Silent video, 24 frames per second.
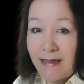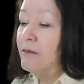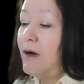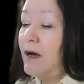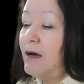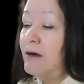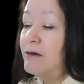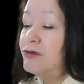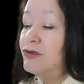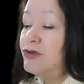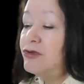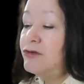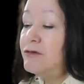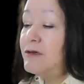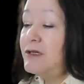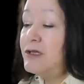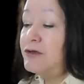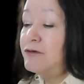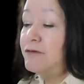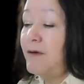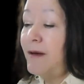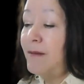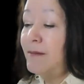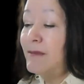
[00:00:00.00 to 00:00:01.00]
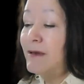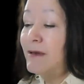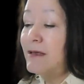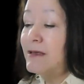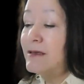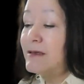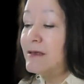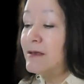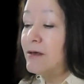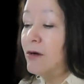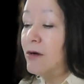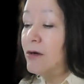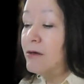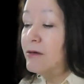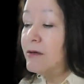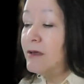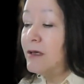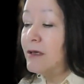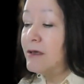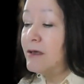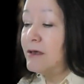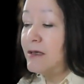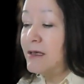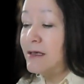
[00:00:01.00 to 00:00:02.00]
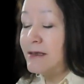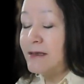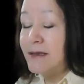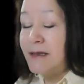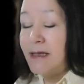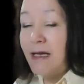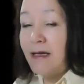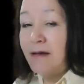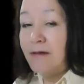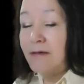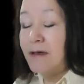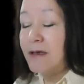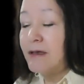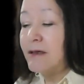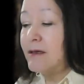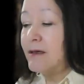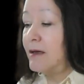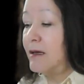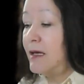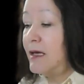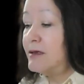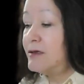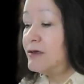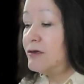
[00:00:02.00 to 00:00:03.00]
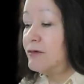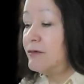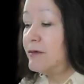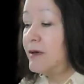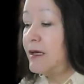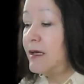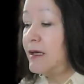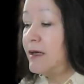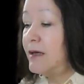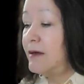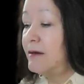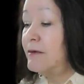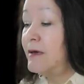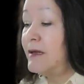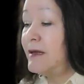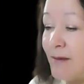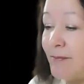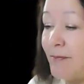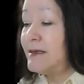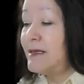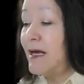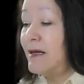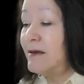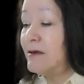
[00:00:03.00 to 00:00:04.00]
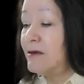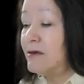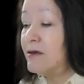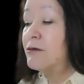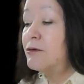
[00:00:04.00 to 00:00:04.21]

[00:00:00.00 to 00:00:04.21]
While Jewish families honor this sacred history with a Seder,